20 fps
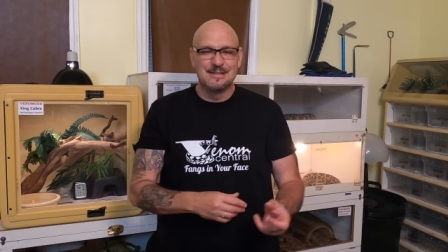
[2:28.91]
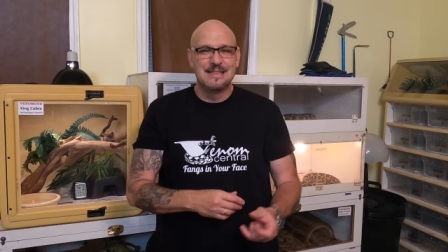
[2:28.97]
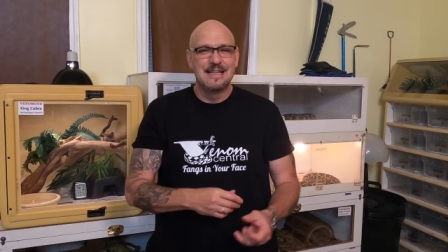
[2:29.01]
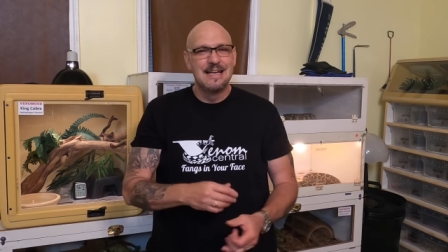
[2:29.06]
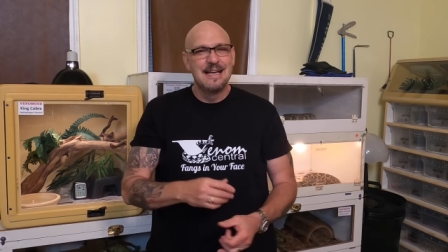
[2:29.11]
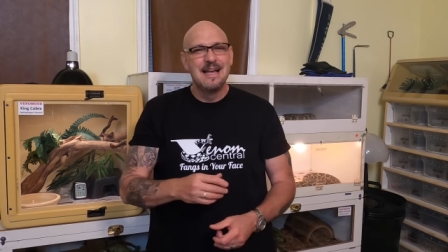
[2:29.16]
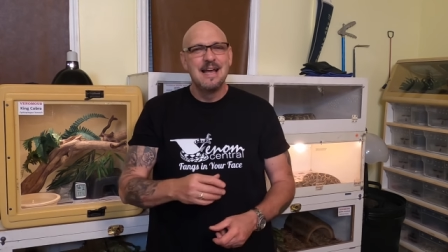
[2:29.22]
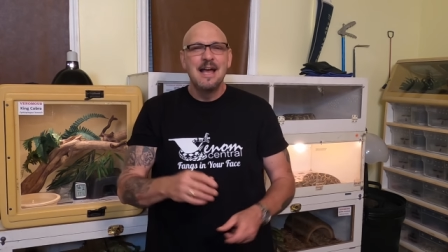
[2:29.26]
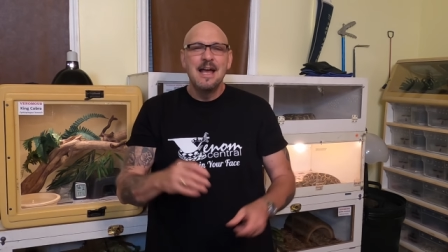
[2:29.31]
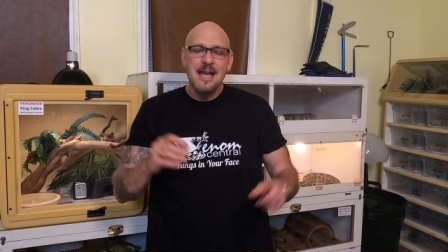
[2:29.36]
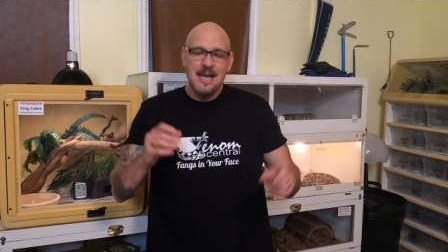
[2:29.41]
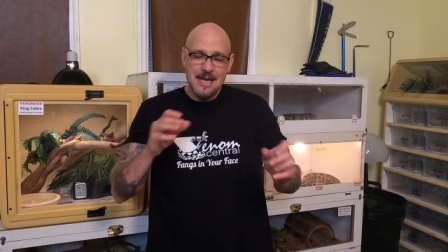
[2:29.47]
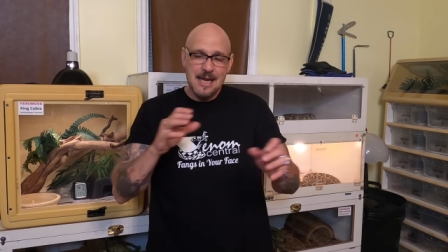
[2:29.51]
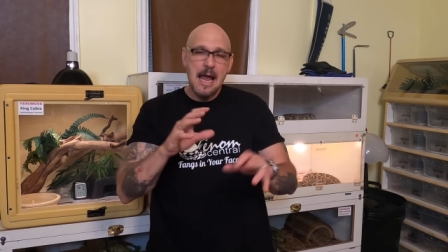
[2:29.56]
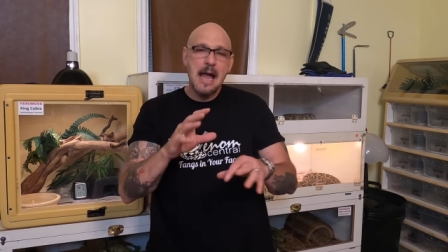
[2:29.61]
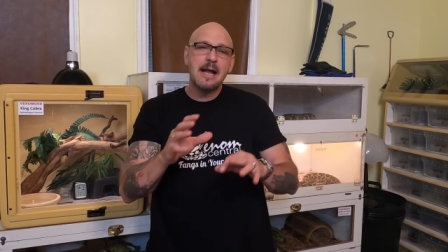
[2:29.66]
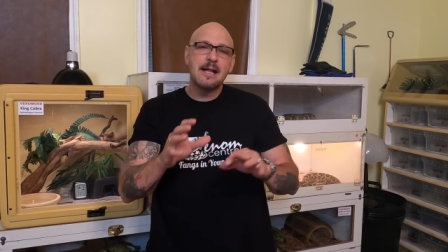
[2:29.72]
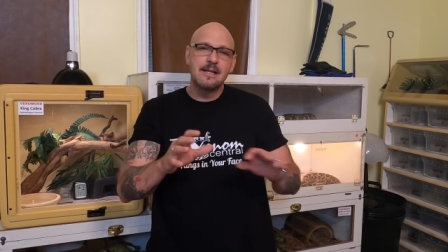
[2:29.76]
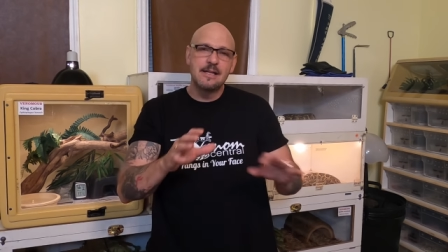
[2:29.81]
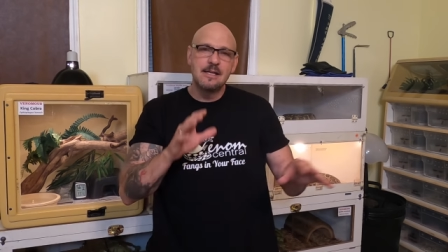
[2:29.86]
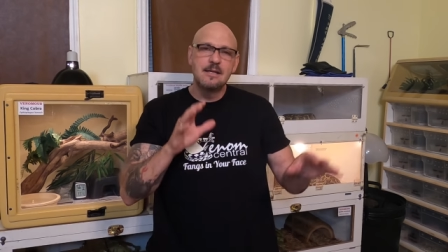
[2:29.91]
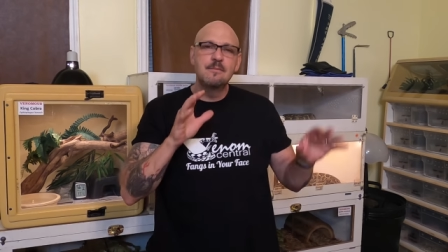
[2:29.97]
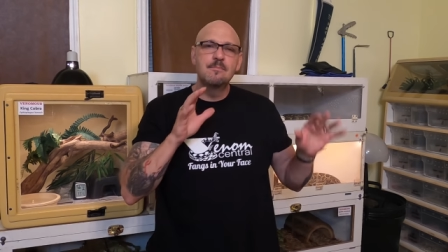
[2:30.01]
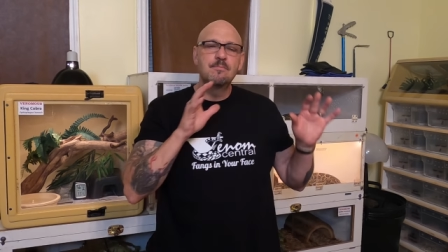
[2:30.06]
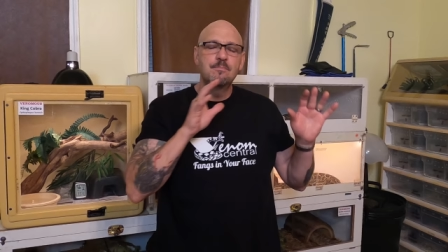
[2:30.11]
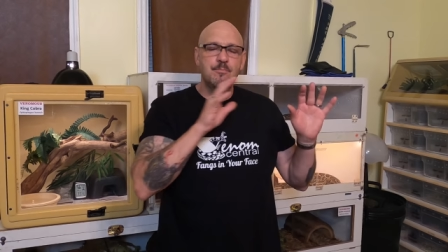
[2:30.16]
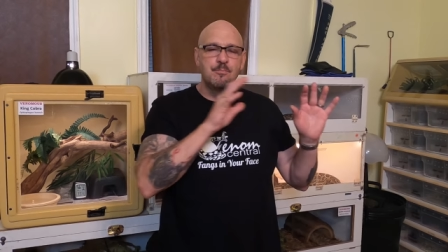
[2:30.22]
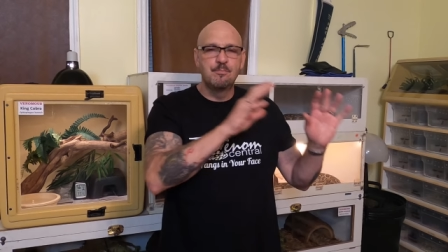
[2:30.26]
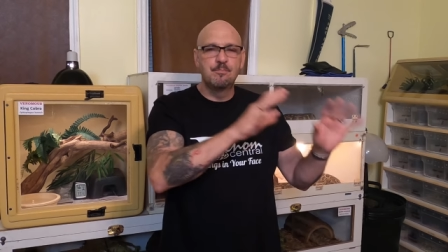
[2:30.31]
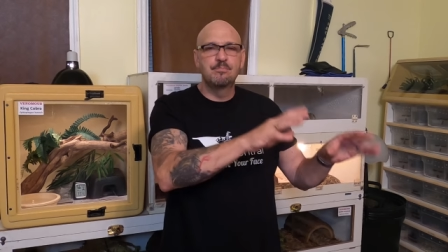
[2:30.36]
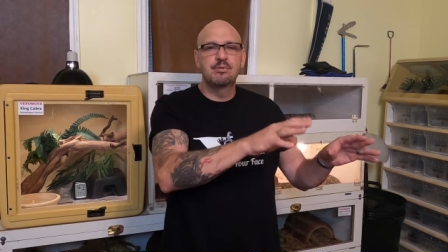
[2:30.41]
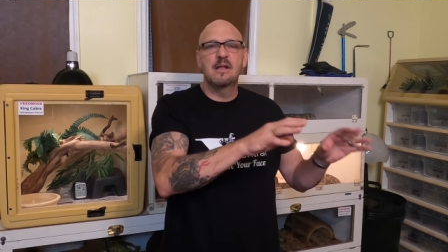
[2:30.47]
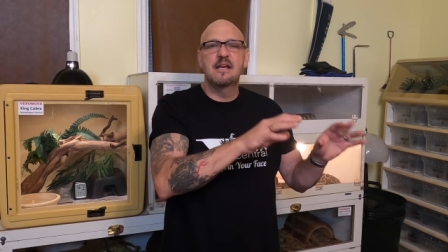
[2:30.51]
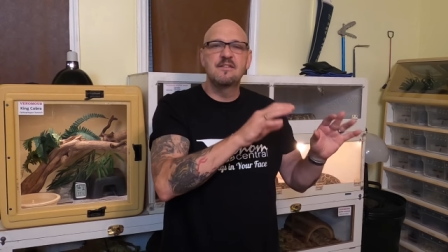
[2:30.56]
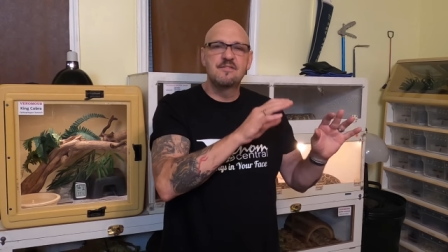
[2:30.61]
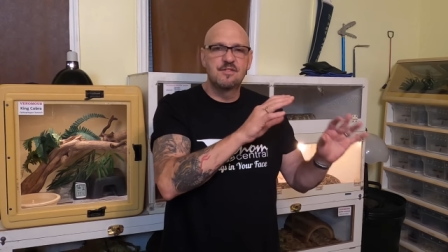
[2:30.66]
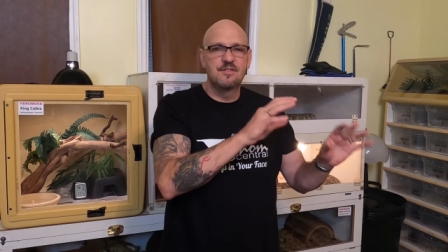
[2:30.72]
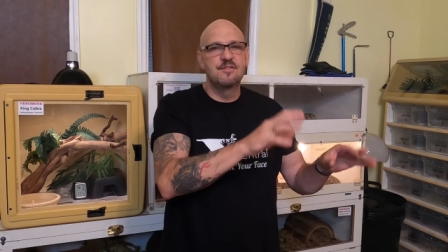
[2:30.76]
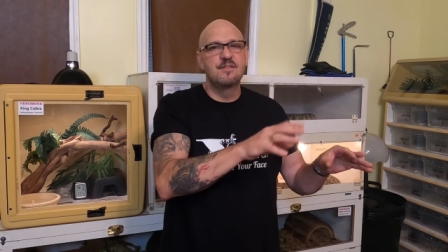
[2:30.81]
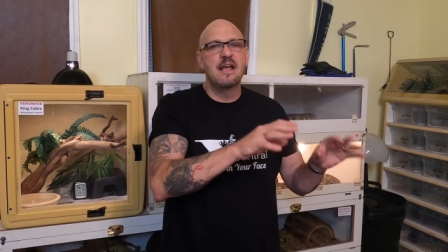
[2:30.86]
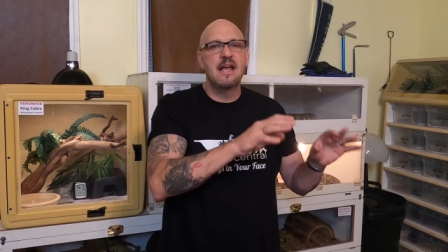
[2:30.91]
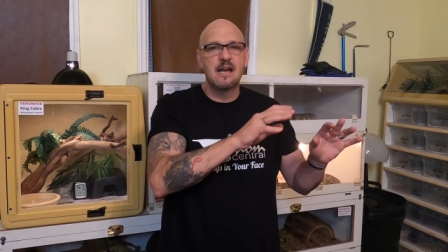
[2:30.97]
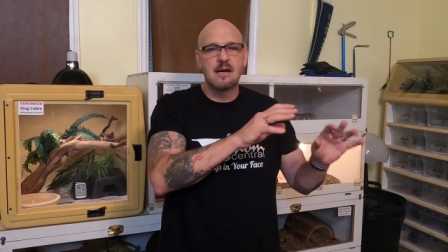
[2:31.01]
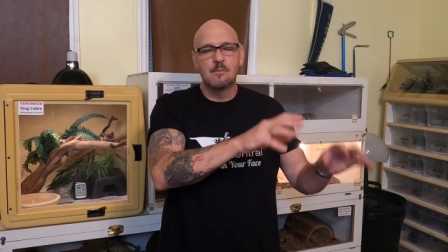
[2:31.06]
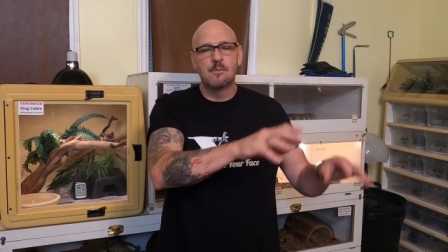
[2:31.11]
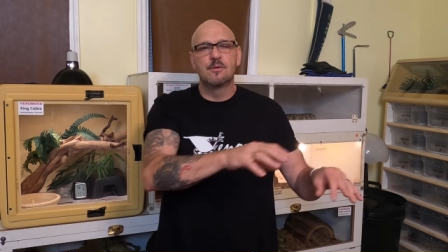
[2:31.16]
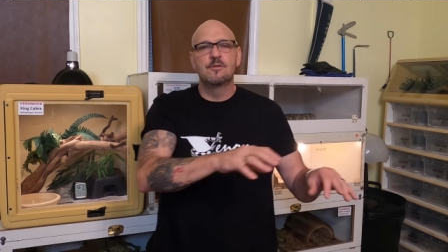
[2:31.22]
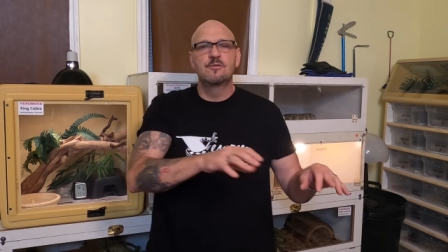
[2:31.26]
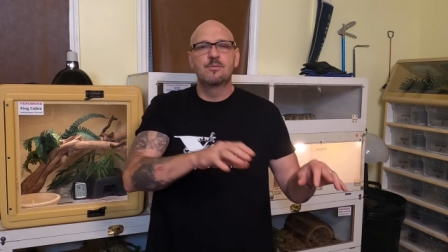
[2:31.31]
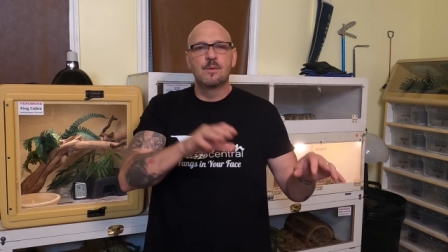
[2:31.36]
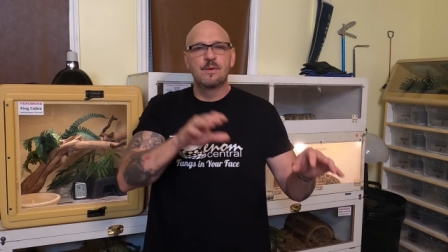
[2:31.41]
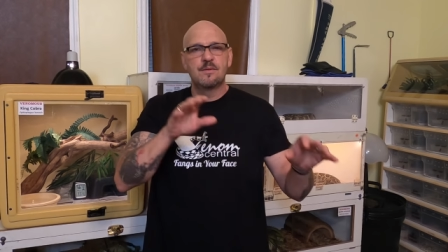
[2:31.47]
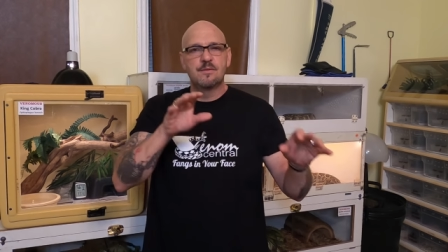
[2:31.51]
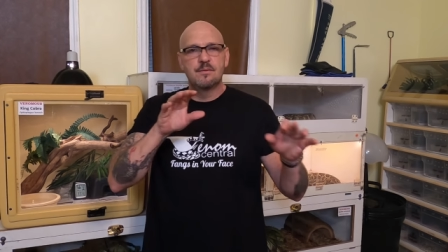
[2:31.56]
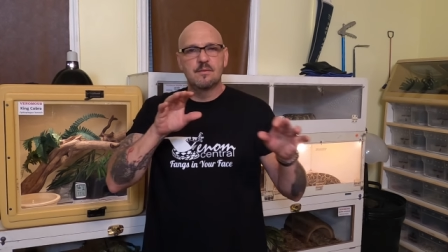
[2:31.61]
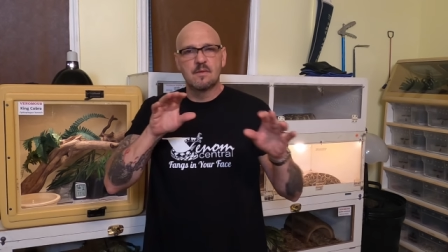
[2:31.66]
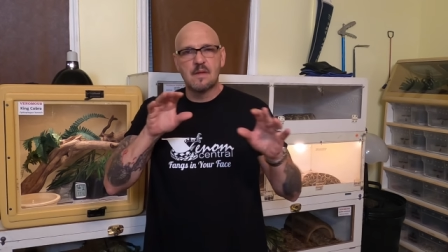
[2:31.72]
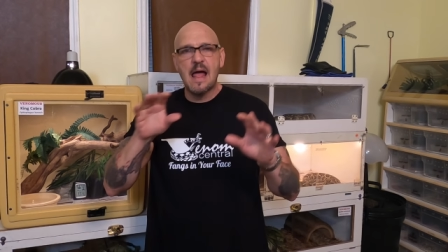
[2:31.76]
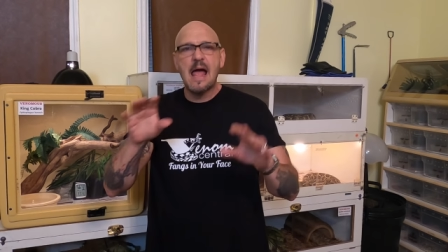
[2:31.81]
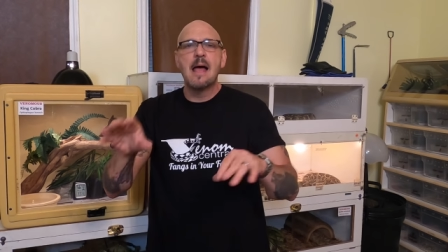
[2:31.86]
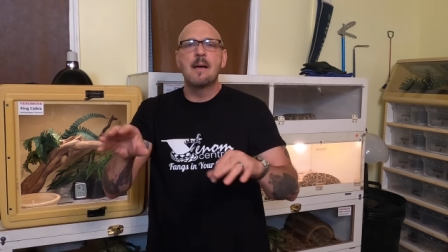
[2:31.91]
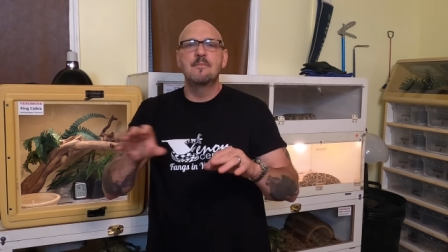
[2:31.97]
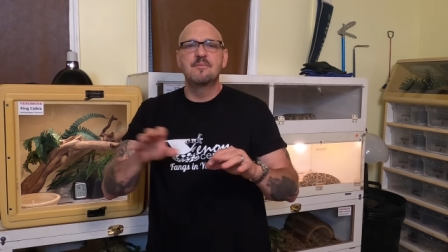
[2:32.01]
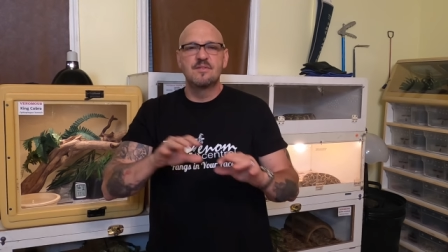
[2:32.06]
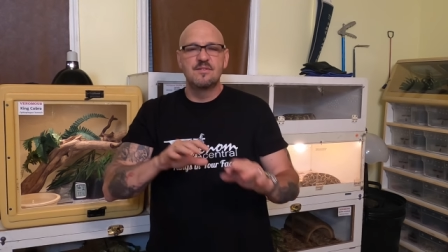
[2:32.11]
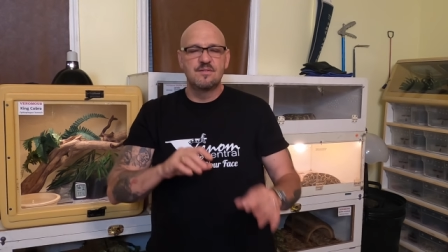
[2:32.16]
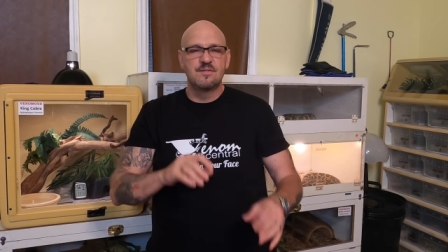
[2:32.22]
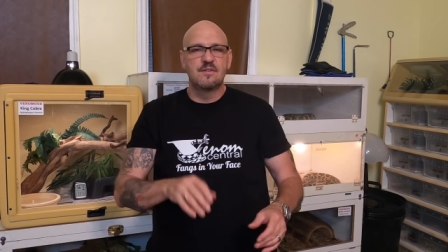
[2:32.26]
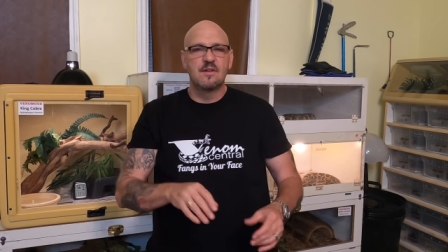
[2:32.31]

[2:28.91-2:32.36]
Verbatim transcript: but he actually places animals with labs and